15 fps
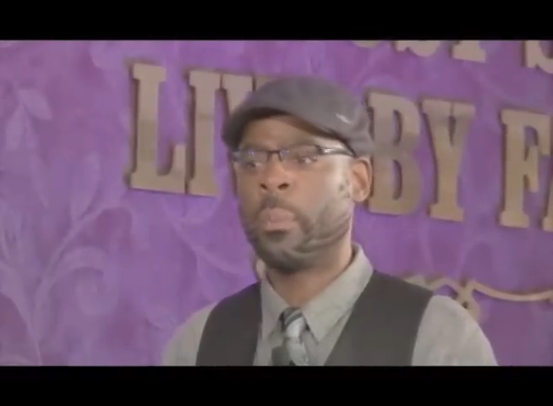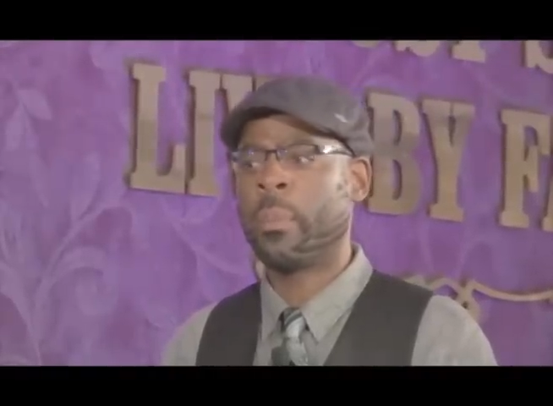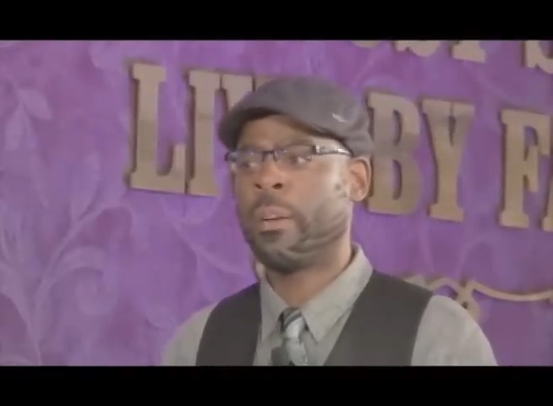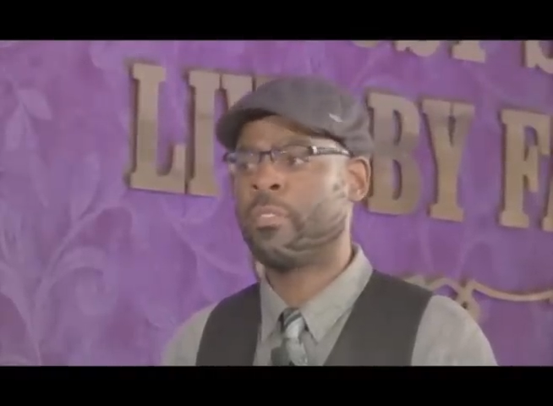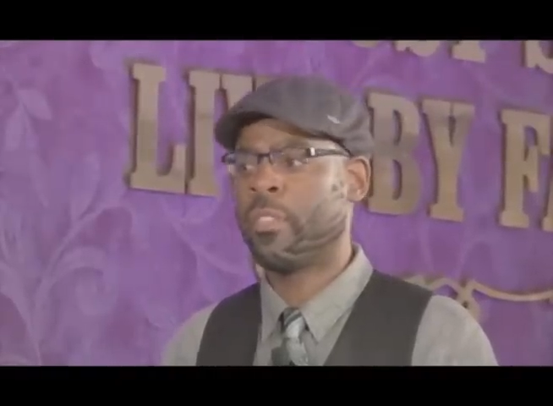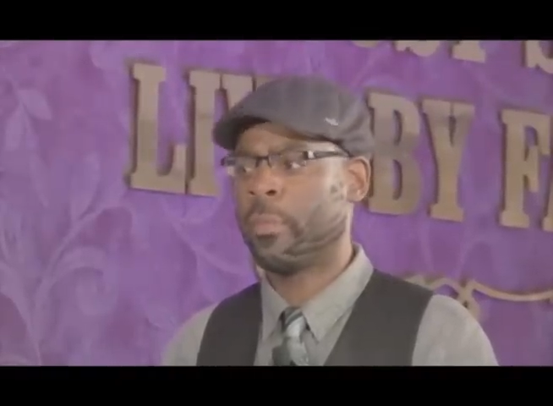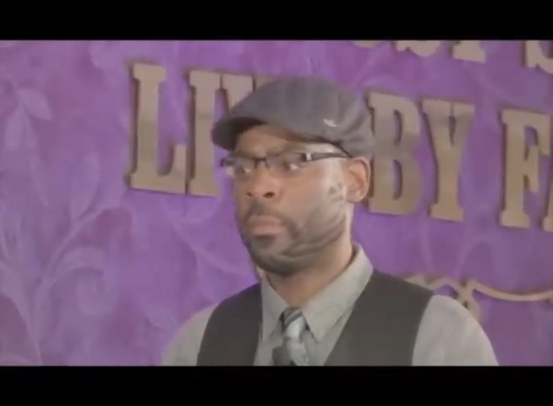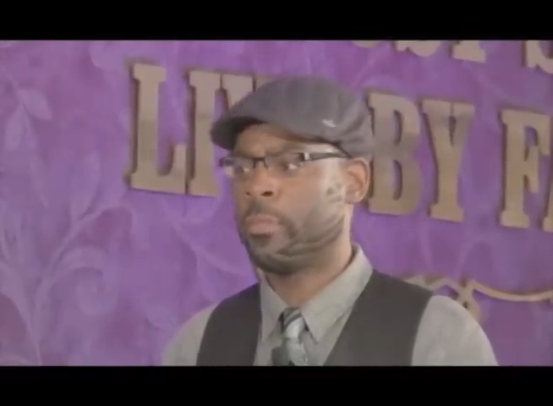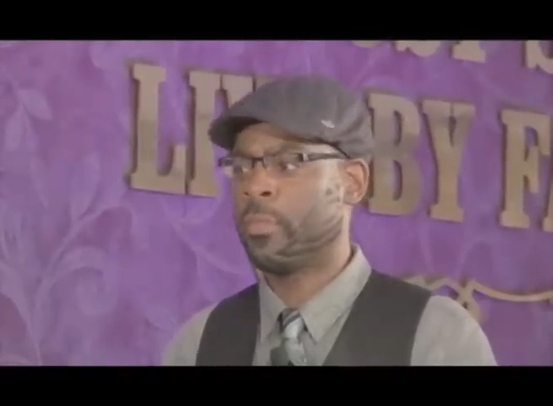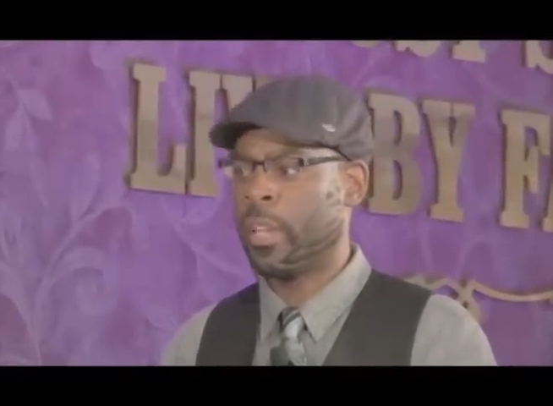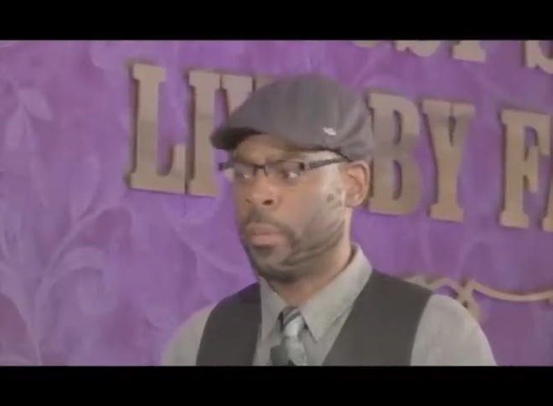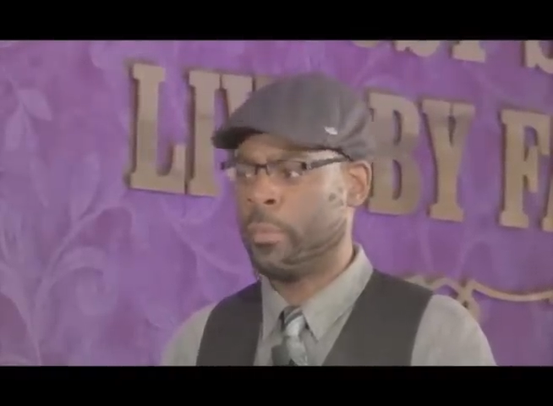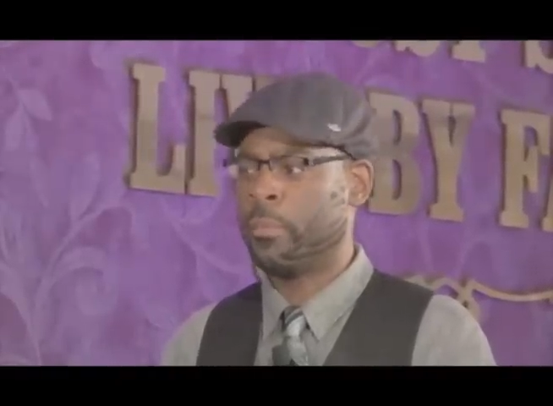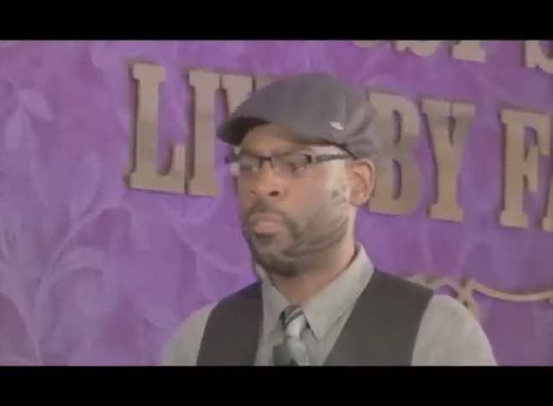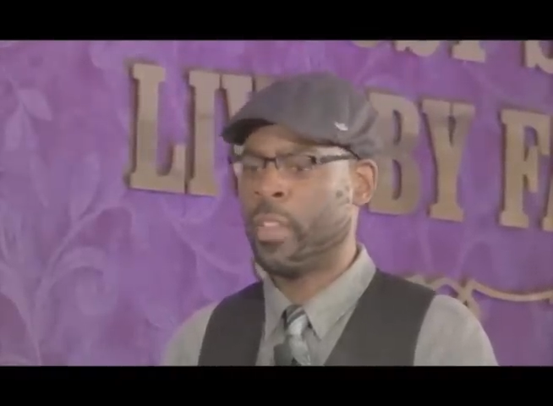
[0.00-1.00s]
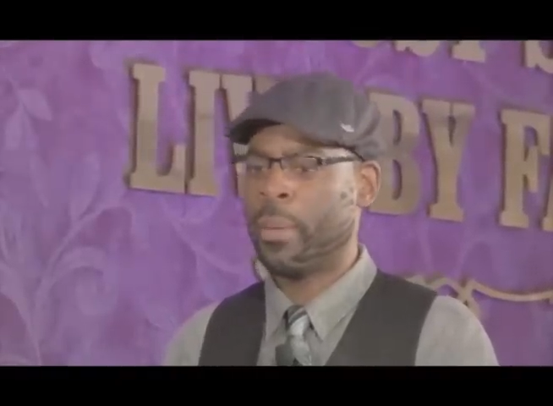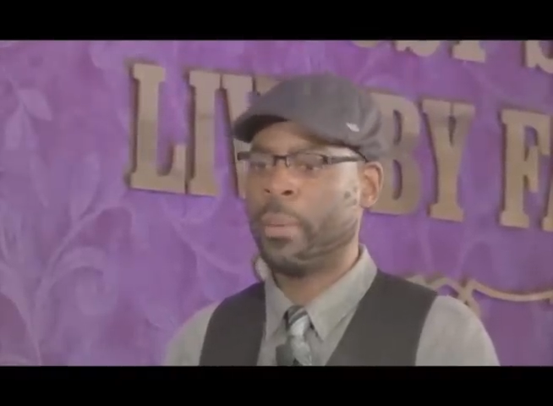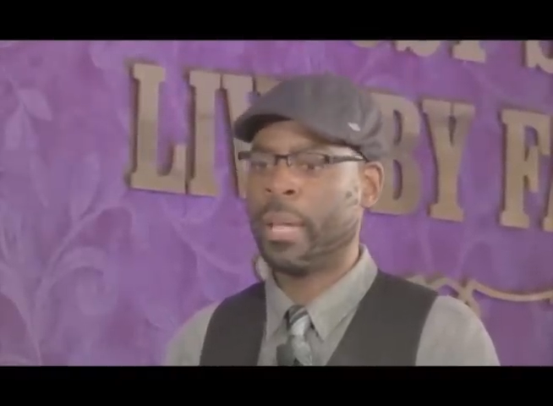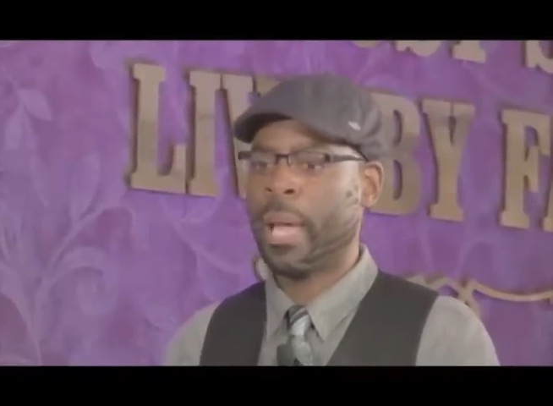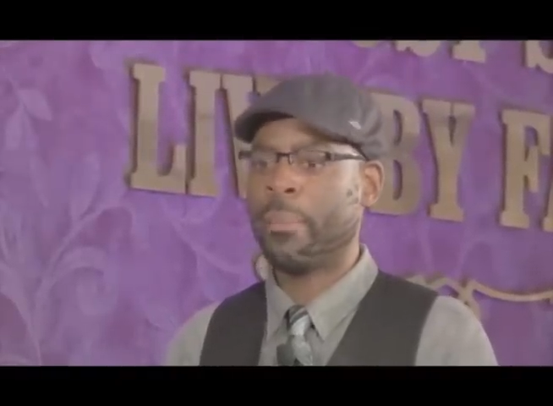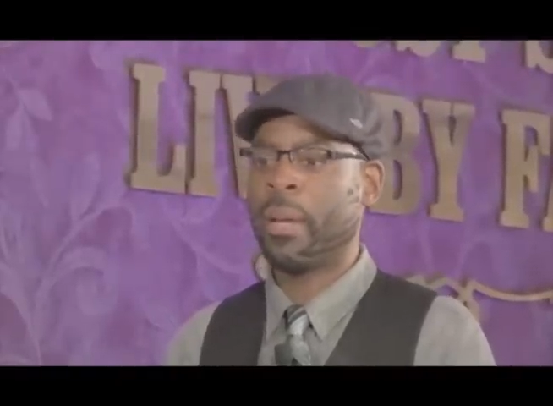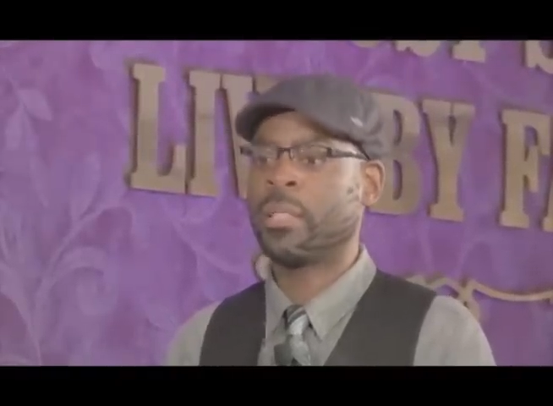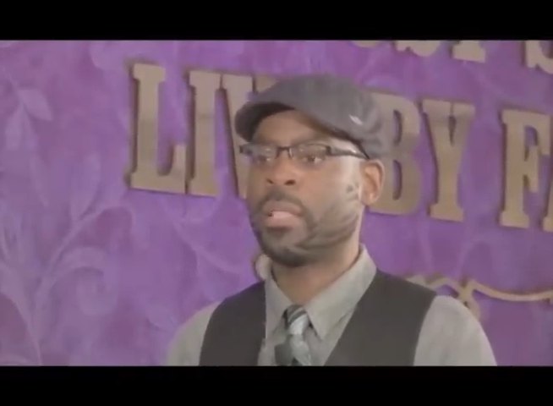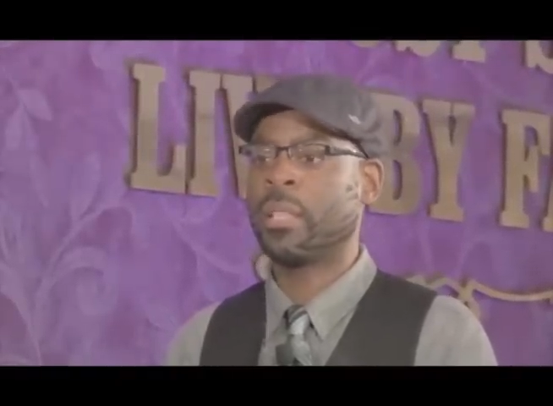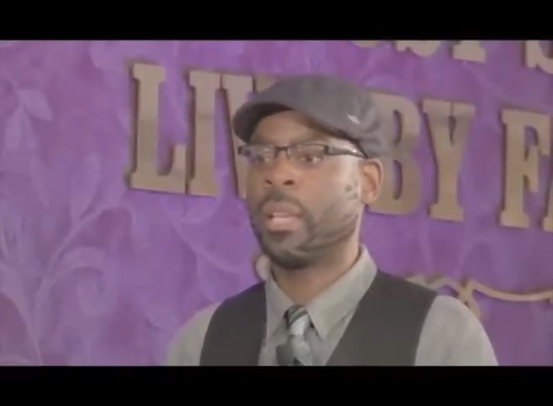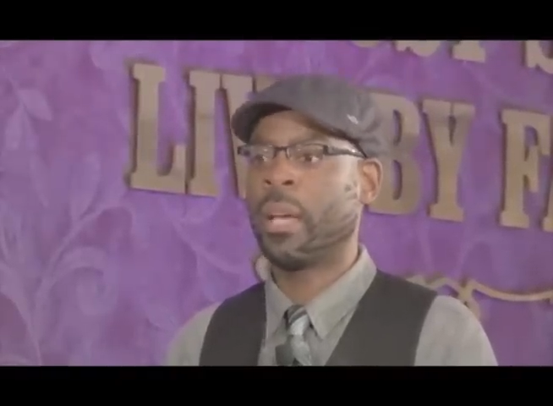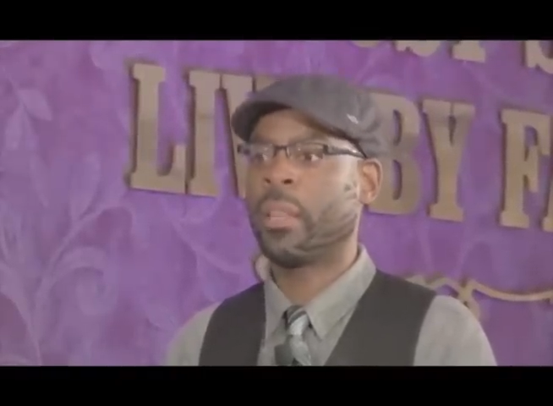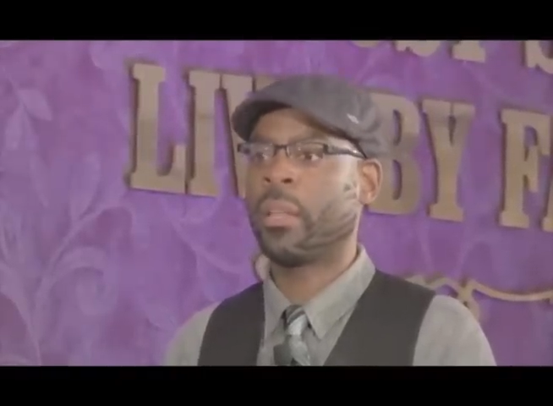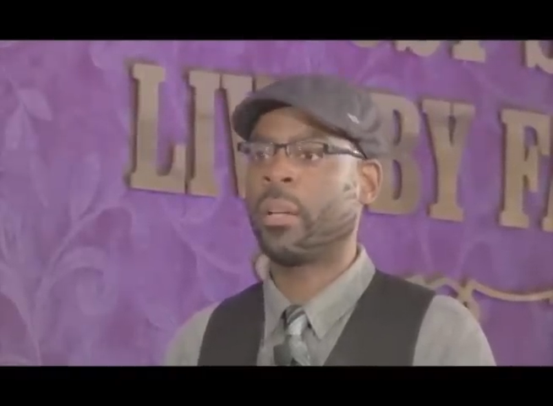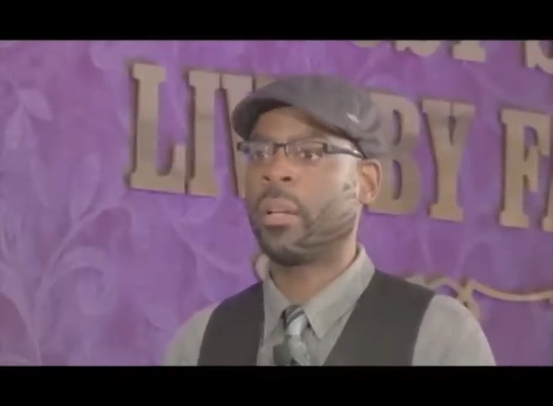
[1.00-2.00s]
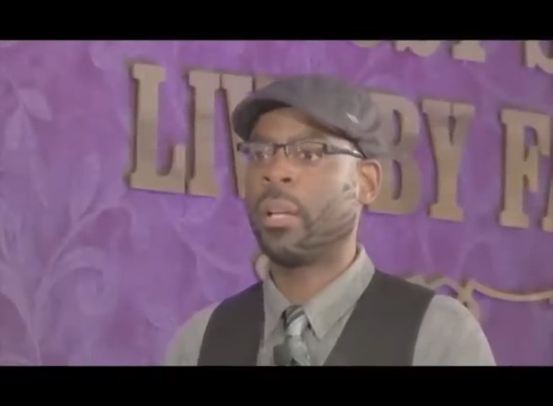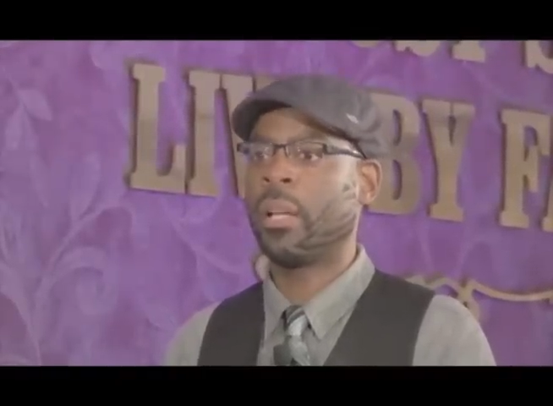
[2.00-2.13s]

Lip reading: my family got back together,